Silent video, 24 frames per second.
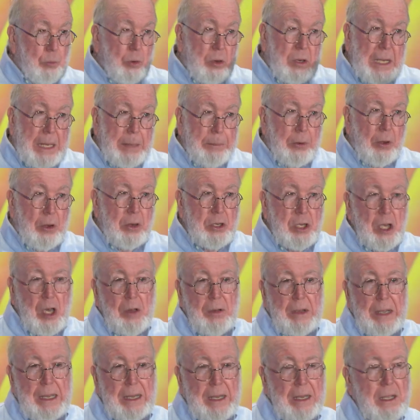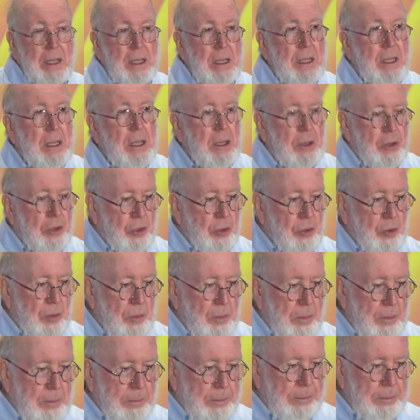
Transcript: keep on going to